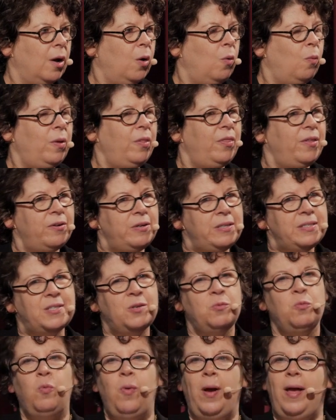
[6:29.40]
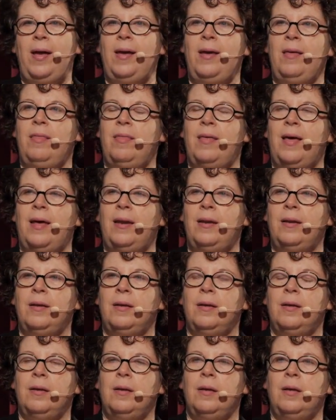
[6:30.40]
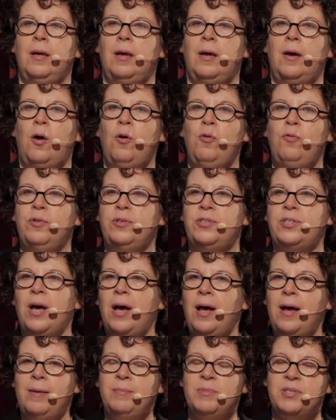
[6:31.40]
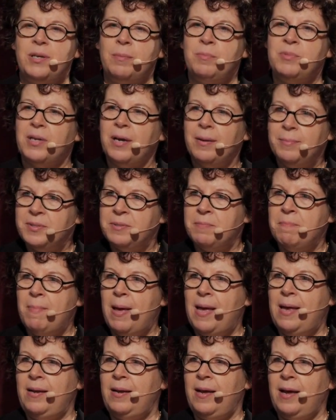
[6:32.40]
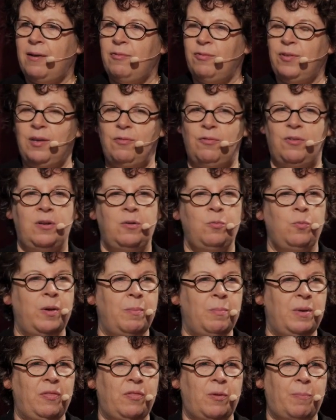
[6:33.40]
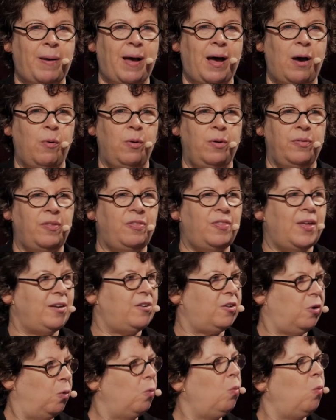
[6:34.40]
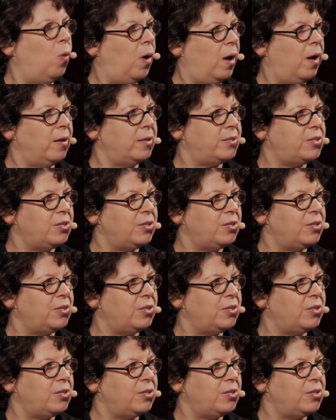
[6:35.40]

Well, there is a way that over time, sometimes men have given women the power that they don't want.